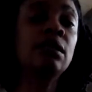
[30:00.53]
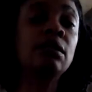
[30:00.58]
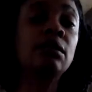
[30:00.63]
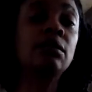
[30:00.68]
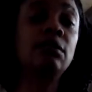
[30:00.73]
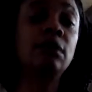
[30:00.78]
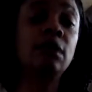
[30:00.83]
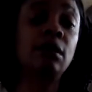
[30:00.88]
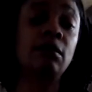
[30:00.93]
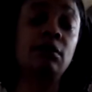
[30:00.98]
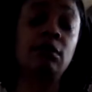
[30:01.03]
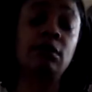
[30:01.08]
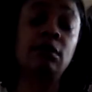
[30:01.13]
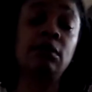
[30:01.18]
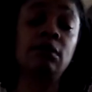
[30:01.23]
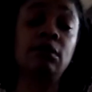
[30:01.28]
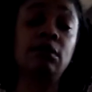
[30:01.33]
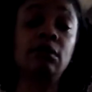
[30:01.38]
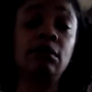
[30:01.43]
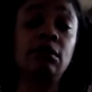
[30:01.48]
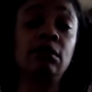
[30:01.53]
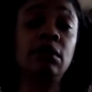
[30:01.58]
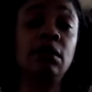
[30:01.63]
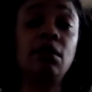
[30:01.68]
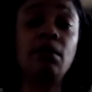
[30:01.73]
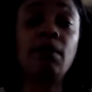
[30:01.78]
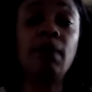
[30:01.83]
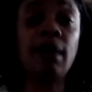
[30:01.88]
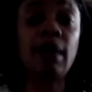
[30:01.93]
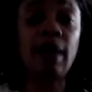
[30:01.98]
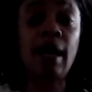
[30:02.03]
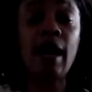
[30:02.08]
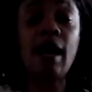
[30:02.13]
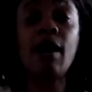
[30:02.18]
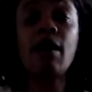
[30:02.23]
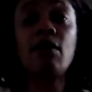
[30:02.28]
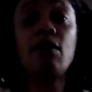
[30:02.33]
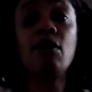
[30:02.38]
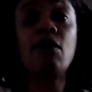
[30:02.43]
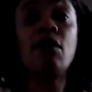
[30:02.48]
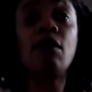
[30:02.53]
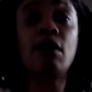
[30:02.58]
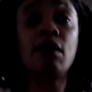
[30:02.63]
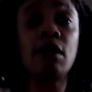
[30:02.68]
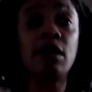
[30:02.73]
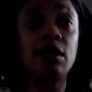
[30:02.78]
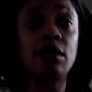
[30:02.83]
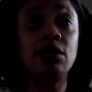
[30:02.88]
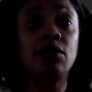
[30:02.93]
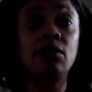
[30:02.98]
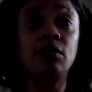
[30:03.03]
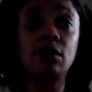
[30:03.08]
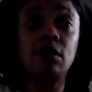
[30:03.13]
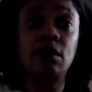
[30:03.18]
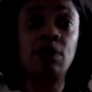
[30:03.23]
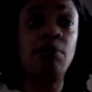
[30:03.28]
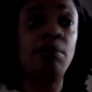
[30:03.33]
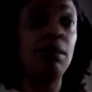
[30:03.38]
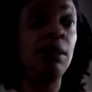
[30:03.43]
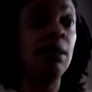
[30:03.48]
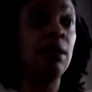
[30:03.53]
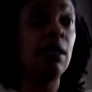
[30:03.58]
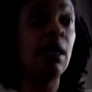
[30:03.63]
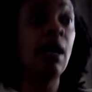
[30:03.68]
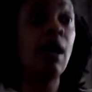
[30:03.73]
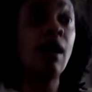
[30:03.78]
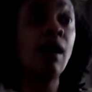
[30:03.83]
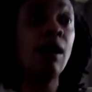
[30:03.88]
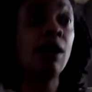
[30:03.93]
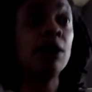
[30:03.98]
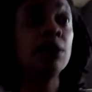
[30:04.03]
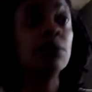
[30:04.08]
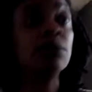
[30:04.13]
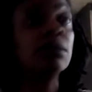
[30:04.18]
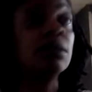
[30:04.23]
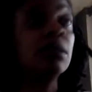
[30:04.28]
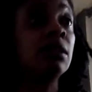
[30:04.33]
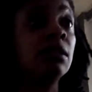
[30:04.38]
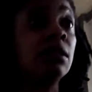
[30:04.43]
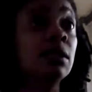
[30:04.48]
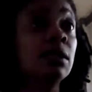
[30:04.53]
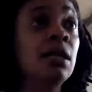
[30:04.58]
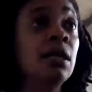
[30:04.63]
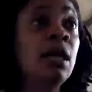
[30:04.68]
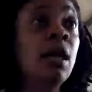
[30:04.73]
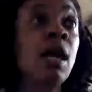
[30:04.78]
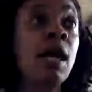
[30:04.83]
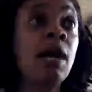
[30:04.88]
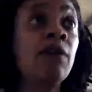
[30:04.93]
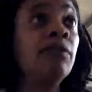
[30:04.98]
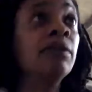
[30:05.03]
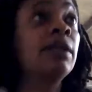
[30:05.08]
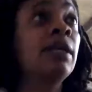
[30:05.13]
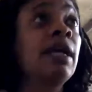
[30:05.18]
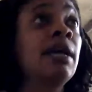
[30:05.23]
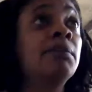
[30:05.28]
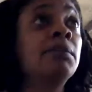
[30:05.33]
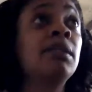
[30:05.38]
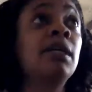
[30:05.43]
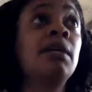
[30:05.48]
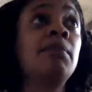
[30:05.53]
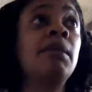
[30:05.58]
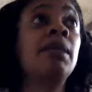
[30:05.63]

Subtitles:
You don't. And no matter how hard it's going to be, how hard it's going to look, every day I'm telling